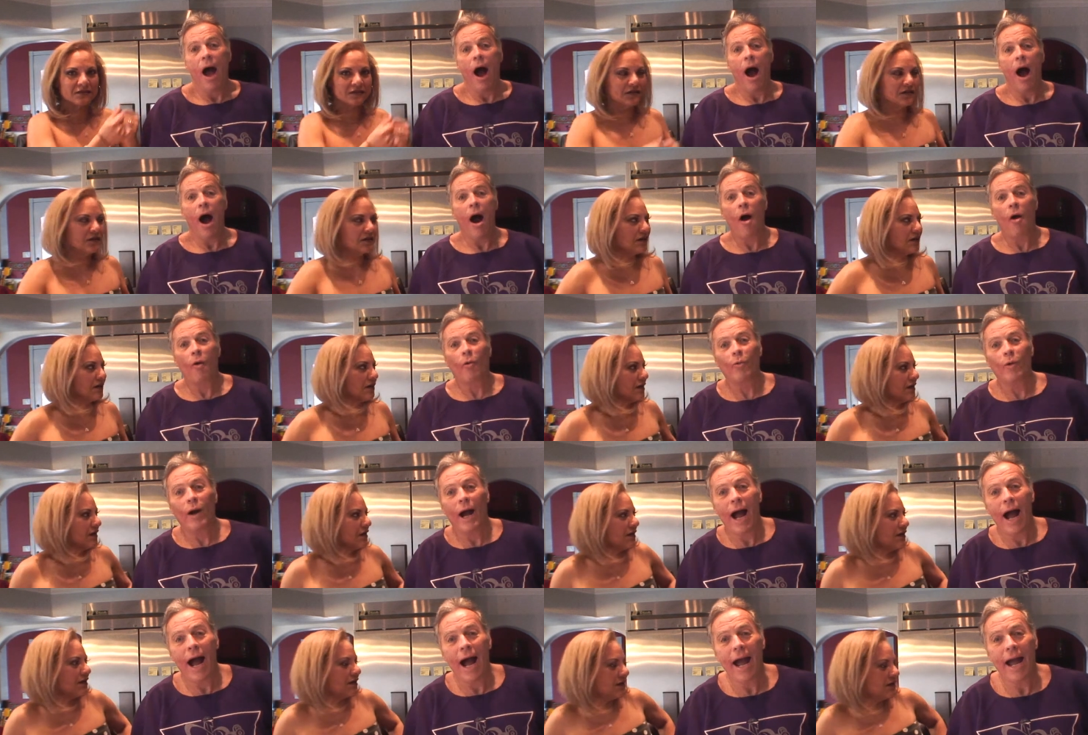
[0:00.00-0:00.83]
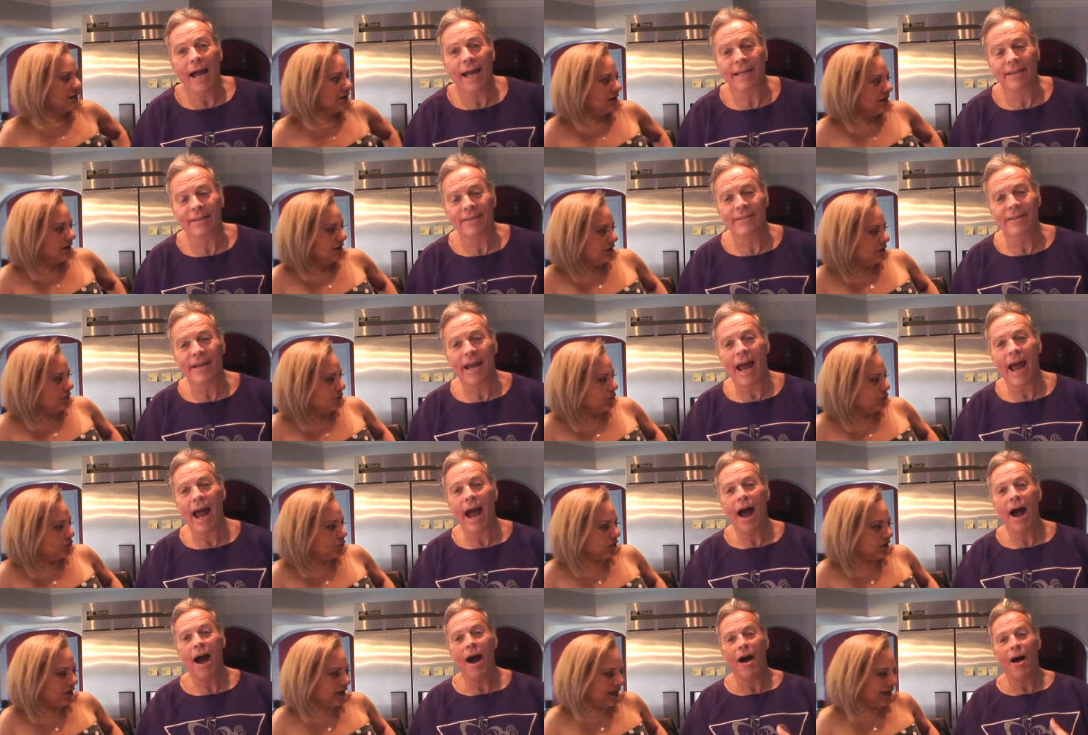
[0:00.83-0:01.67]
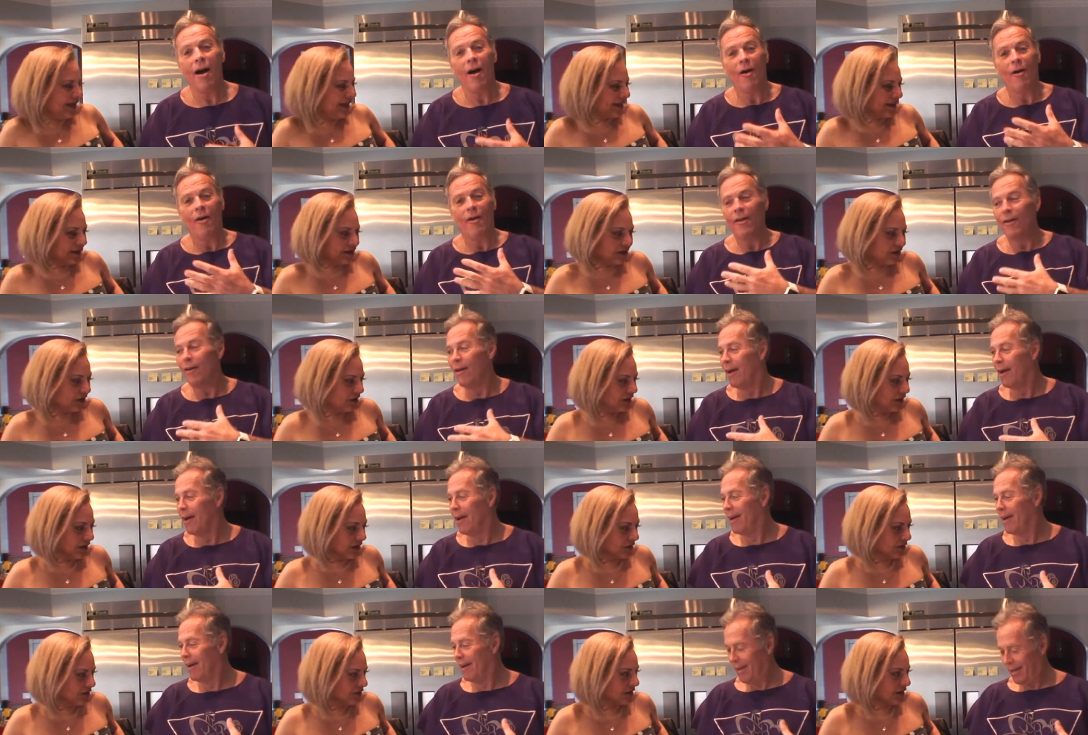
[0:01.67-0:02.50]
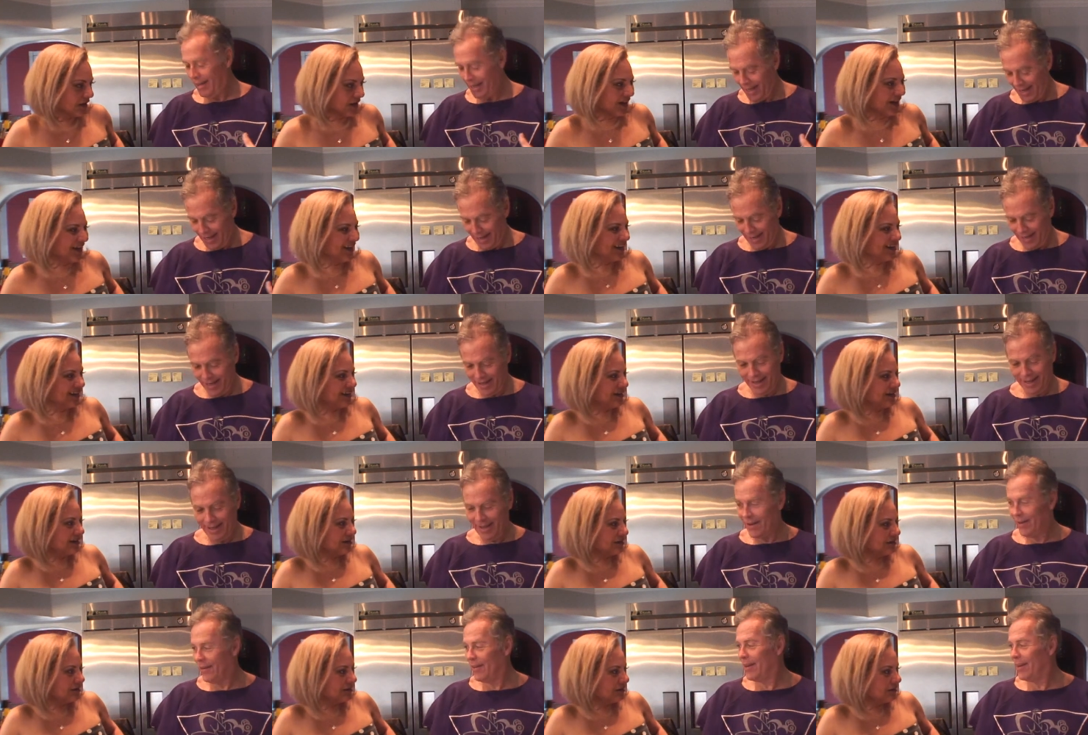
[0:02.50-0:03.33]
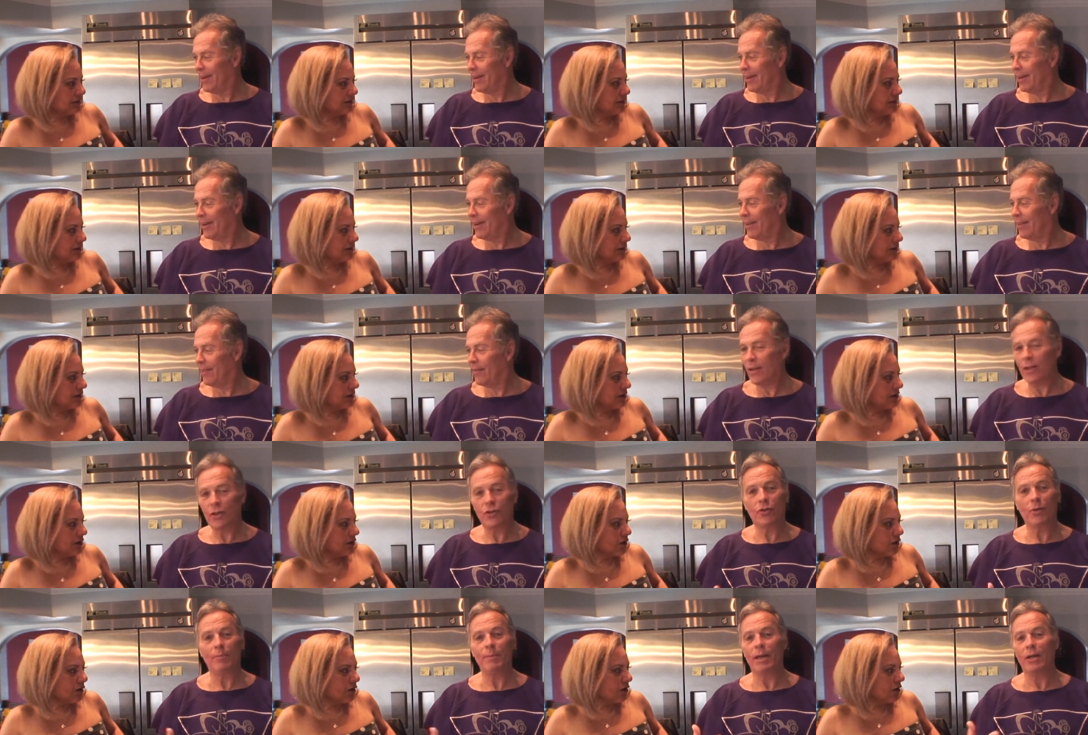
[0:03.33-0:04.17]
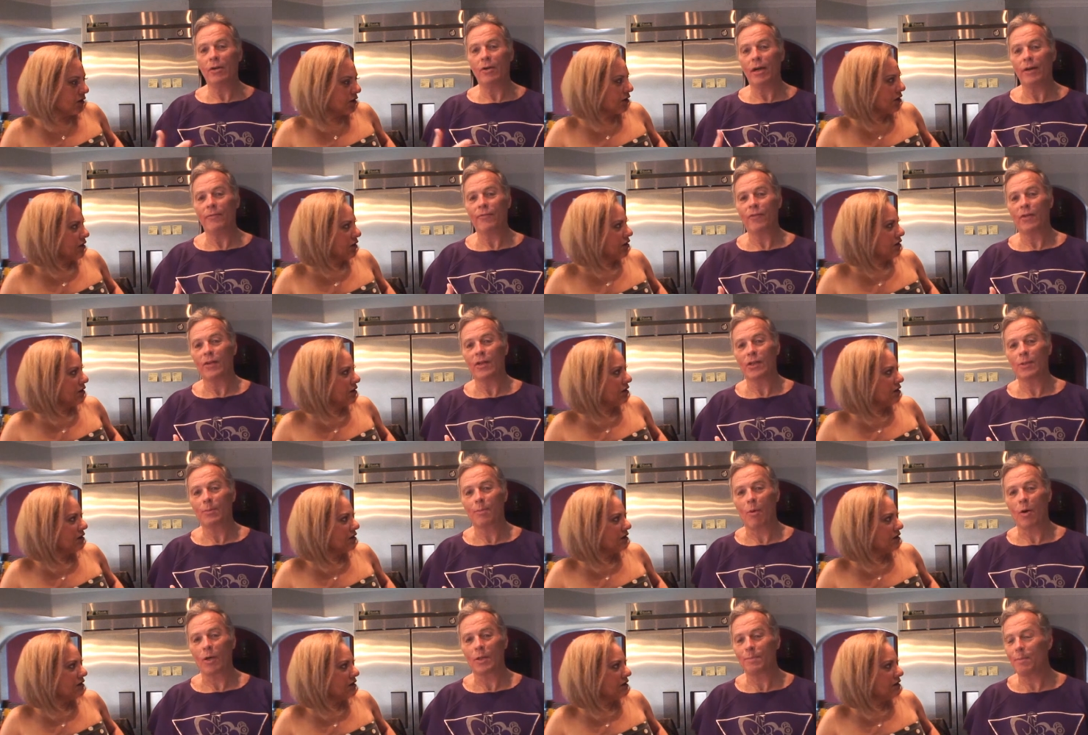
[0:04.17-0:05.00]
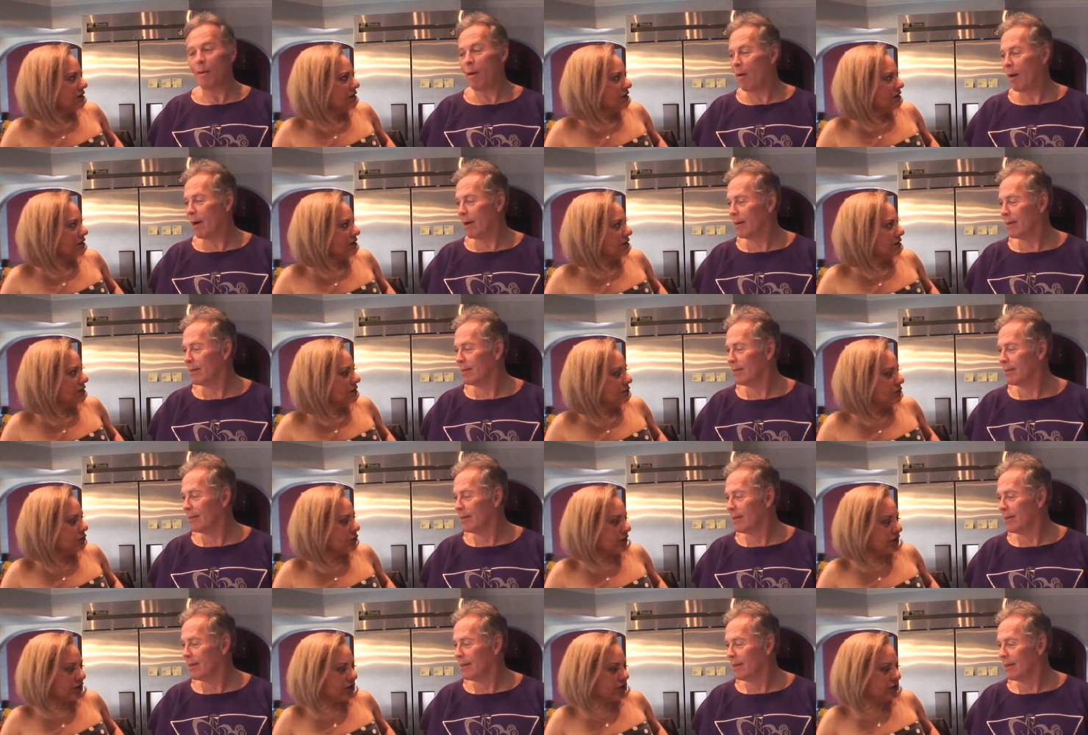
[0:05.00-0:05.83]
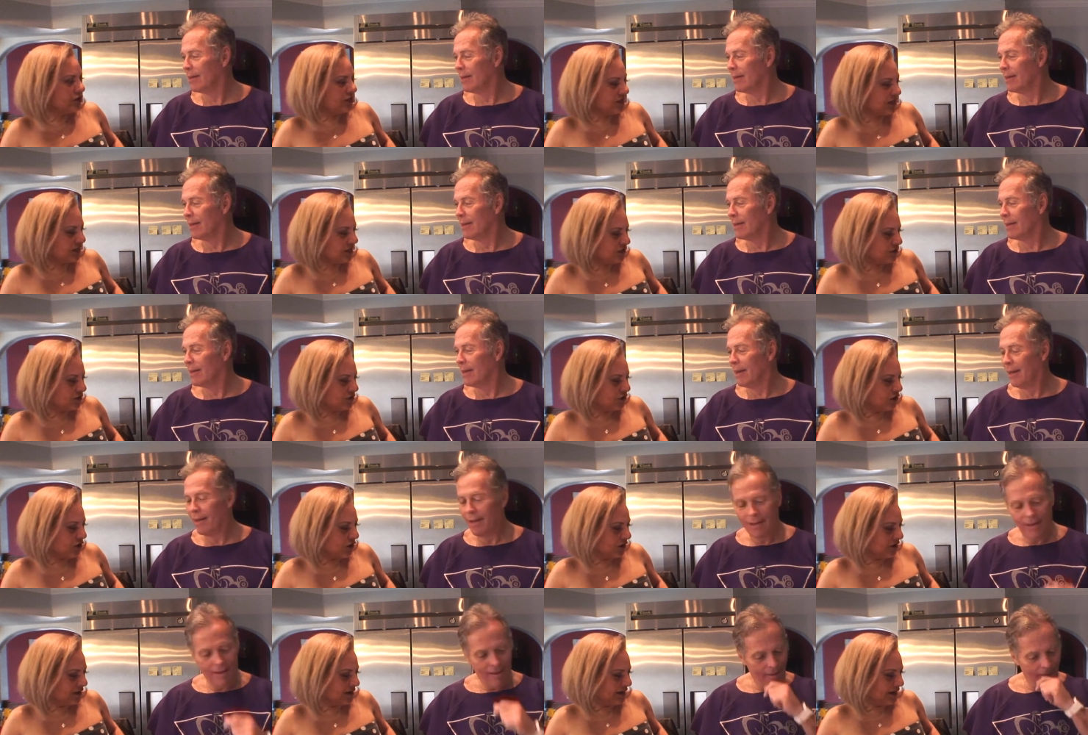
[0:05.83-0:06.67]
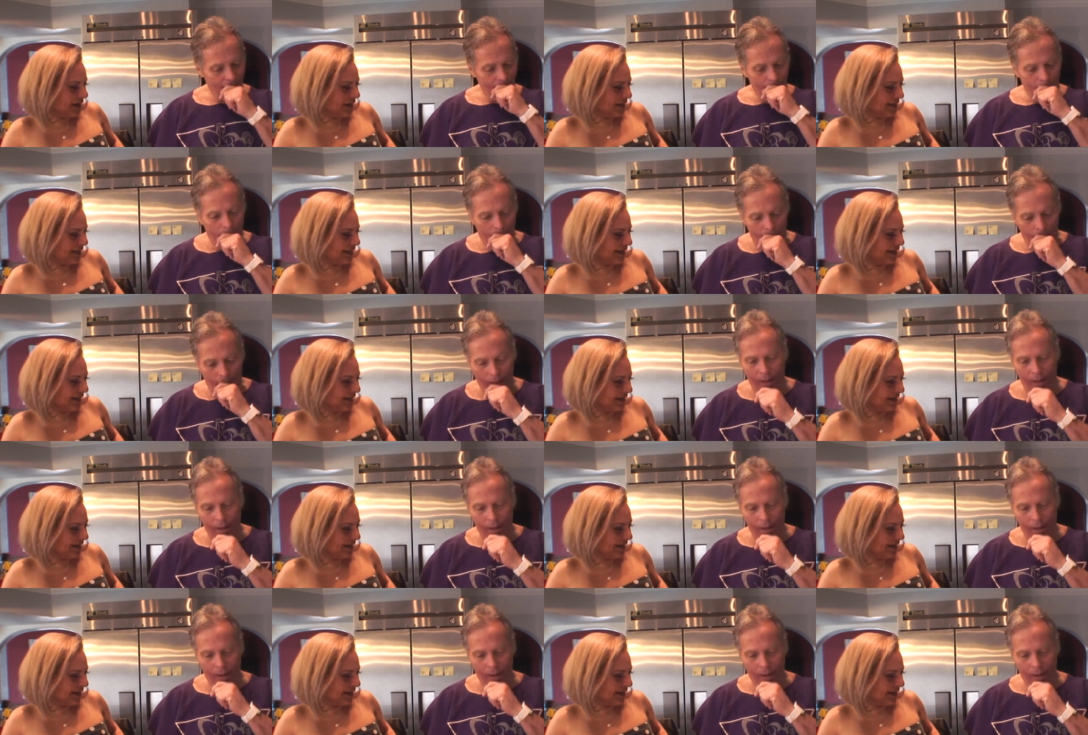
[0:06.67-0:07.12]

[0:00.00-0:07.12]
Speaker 1: All right, now. Wait,
Speaker 2: no, no, hold on.
Speaker 1: This should be good for the sports bar.
Speaker 2: Where do you think you're going like
Speaker 1: that?